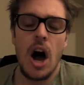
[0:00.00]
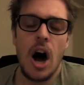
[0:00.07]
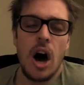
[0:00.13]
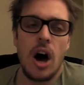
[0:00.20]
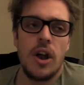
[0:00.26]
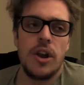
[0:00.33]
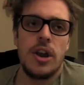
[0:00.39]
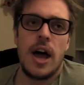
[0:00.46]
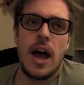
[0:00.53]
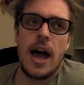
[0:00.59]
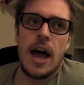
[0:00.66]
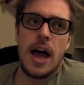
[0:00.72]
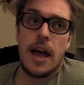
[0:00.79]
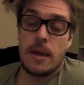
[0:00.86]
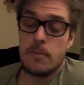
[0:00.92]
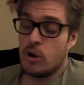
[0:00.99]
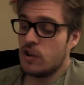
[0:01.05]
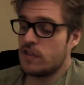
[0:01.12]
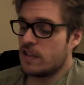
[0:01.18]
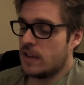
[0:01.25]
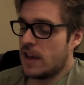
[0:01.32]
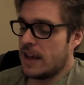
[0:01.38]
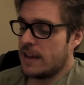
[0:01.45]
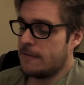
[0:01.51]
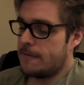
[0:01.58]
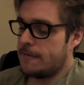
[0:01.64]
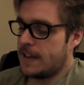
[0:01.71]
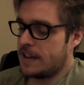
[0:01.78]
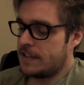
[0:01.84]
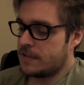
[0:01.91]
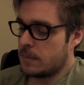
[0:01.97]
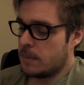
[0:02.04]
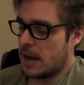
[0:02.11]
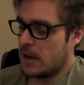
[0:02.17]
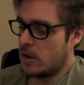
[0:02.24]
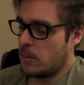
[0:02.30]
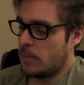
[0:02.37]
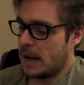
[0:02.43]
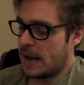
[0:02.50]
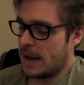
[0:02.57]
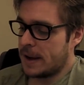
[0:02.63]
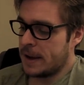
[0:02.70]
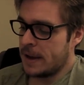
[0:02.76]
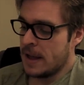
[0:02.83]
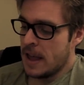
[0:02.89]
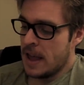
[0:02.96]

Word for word: on uh, Immortal Iron Fist a while back.